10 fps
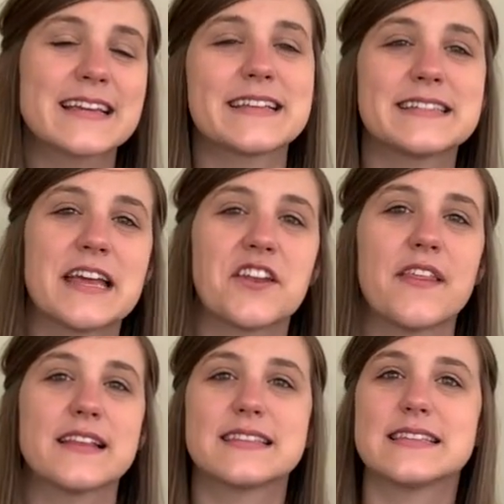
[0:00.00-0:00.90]
nice to end on
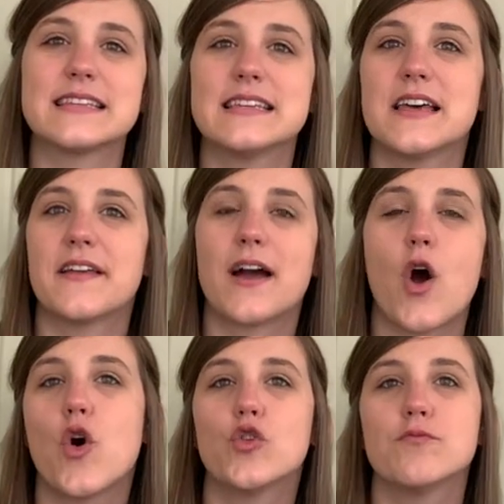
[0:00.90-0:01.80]
that C, on that
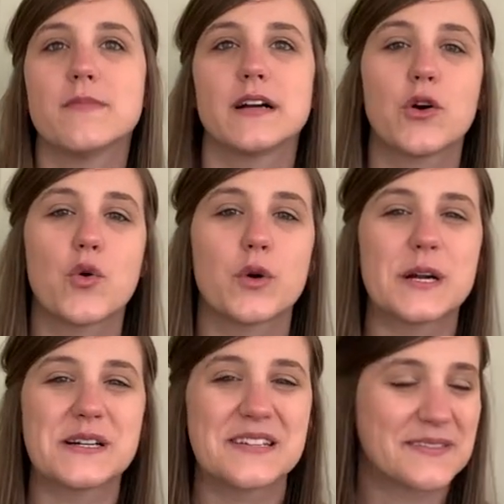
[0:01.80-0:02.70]
home
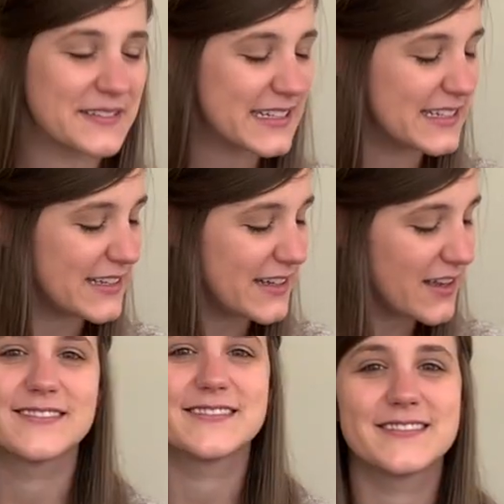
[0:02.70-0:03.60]
chord.
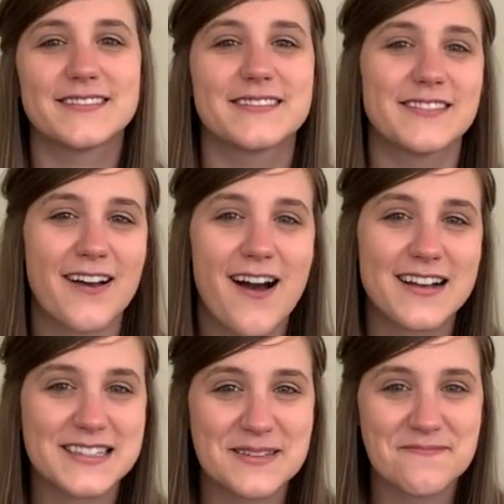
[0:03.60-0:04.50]

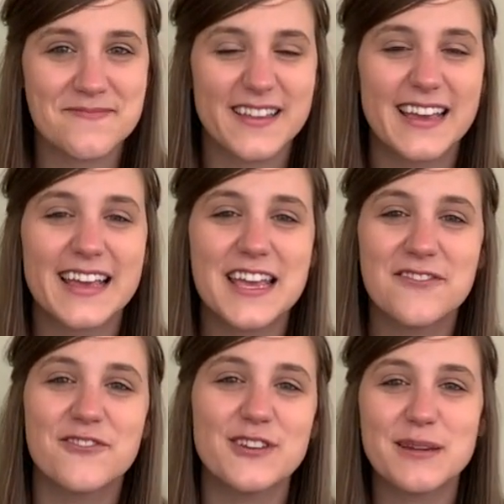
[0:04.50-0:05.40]
Awesome.
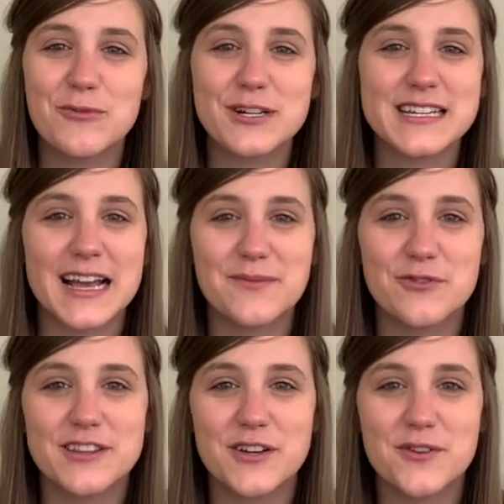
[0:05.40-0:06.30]
If you need more time
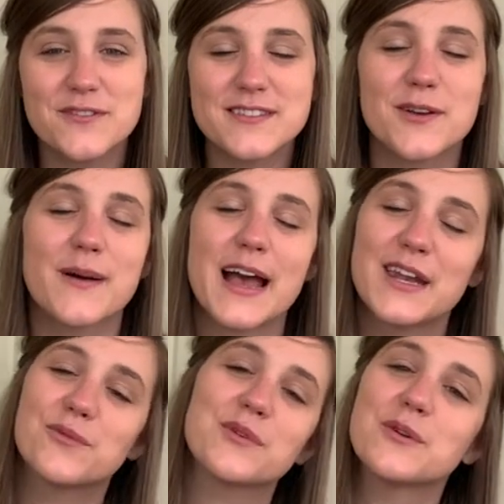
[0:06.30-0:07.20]
with those, go ahead
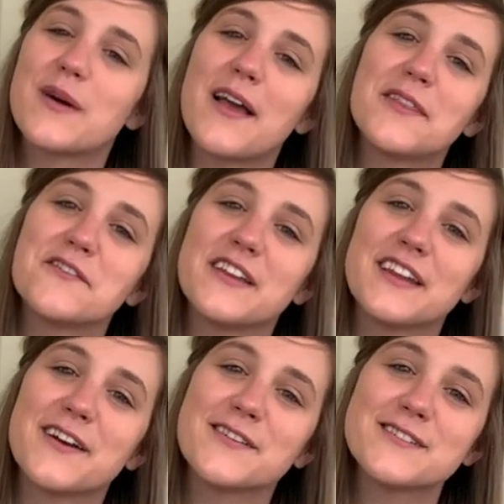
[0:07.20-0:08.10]
and rewind the
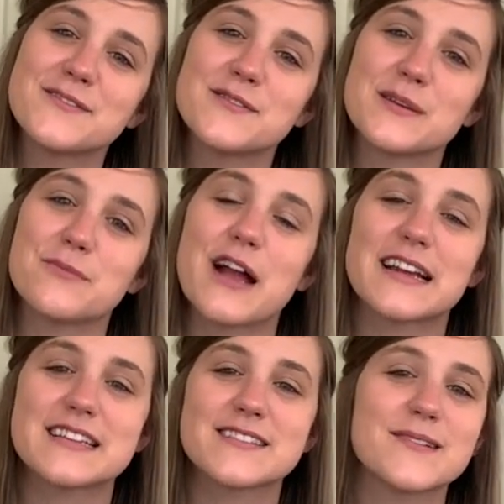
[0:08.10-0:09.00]
video so you can
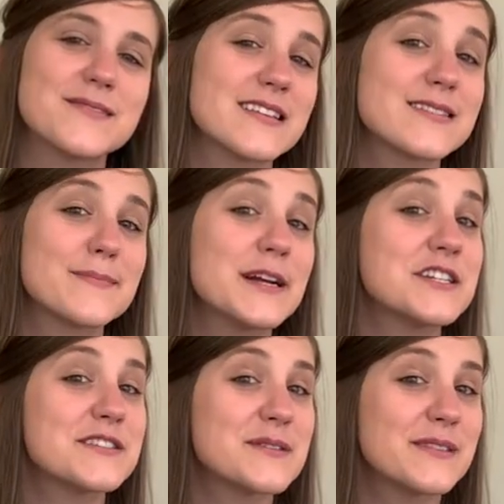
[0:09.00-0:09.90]
practice those as
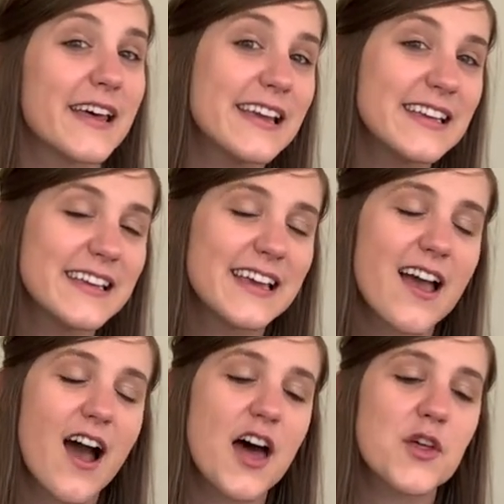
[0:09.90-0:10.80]
much as you'd like.
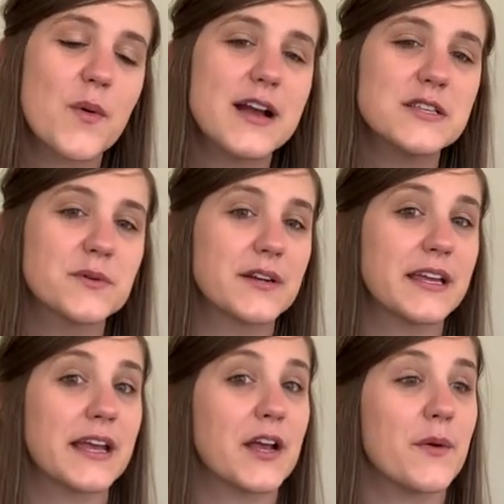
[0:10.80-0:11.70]
Otherwise, we're going to get